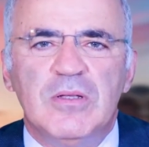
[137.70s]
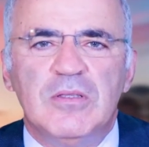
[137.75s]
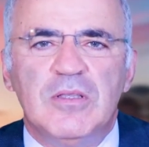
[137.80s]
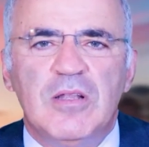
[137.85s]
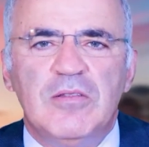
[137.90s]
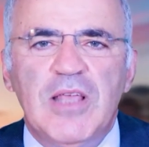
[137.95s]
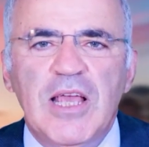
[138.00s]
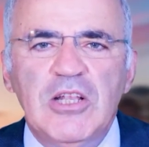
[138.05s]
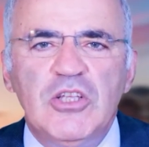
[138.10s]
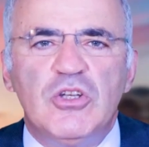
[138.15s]

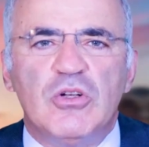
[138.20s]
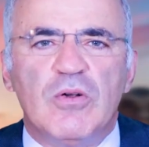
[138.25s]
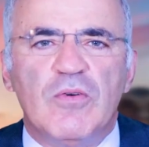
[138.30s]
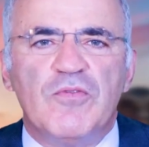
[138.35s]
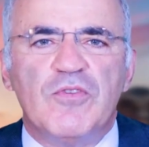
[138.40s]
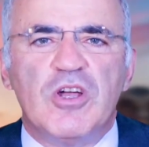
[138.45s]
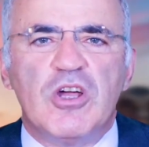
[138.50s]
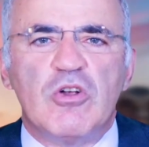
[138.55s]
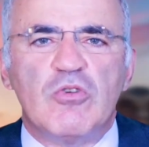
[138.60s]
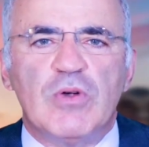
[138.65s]
The danger
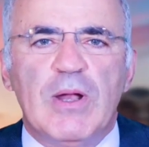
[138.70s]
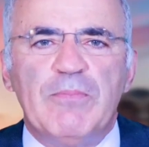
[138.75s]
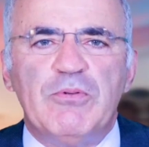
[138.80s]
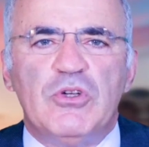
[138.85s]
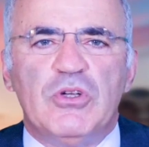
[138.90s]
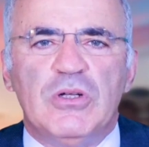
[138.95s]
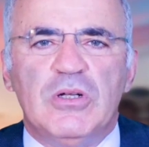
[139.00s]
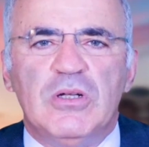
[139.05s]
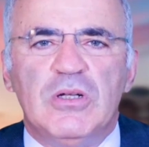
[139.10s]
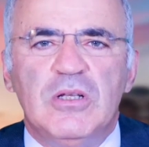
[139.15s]
of
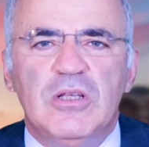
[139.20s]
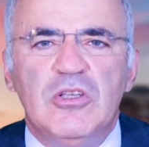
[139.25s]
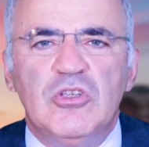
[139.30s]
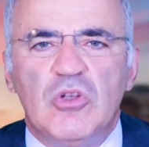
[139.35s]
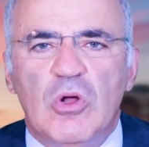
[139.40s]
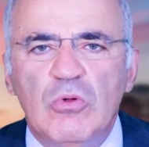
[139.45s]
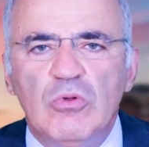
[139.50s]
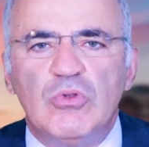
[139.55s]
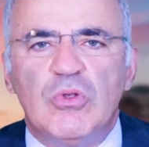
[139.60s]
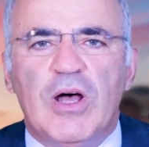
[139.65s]
corruption is
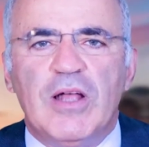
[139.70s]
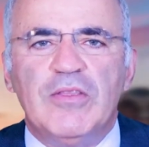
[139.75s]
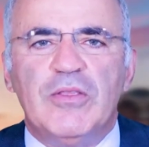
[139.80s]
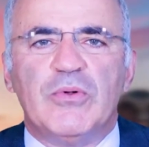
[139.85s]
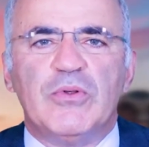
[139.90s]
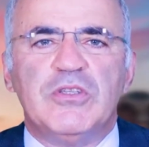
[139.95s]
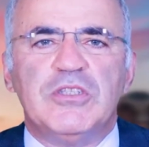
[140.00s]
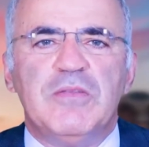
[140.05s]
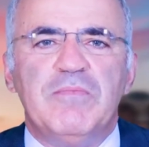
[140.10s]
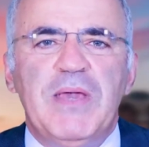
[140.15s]
also
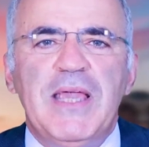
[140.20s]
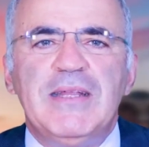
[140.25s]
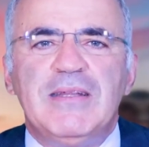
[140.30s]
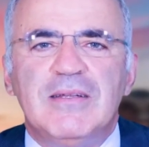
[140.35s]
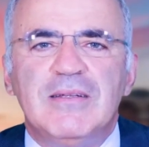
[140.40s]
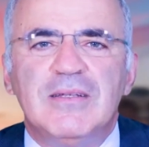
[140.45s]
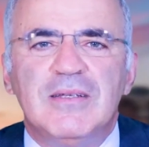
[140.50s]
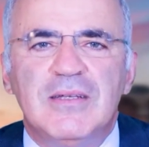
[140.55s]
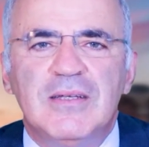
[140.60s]
underestimated.